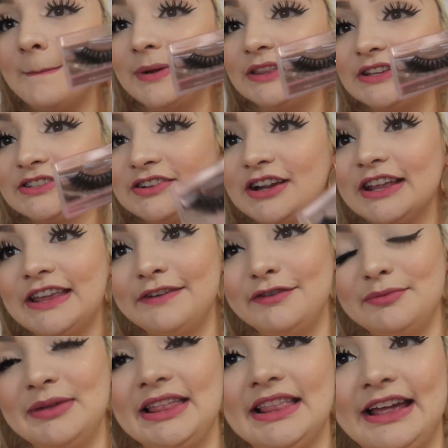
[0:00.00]
but these are
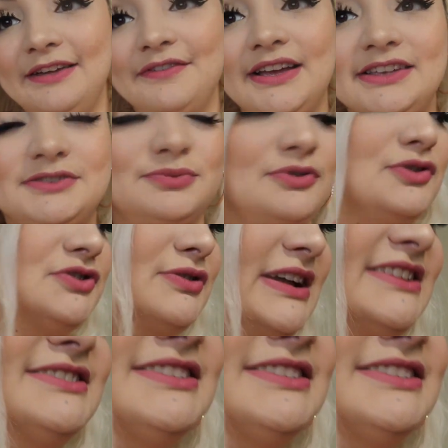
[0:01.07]
giving me life as well so i